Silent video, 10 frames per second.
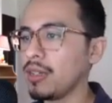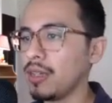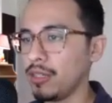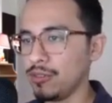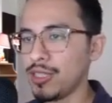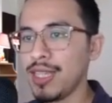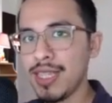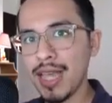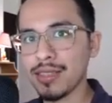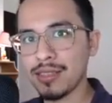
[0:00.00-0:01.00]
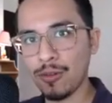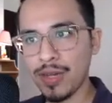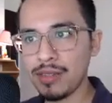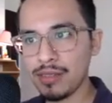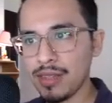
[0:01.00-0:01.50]
And you say, yes, go ahead
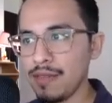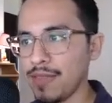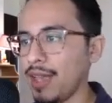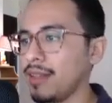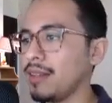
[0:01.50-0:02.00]
and save that.